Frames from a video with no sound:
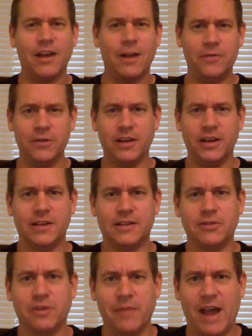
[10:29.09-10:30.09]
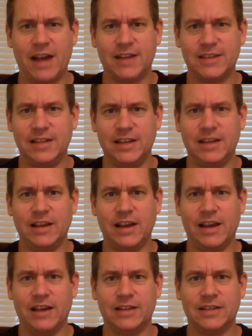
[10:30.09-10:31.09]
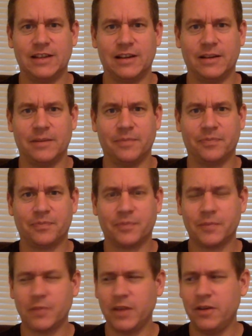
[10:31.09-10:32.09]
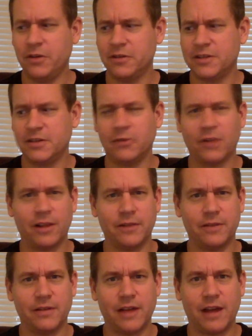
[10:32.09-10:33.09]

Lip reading: if you can get into a magazine and you know, they're still relevant.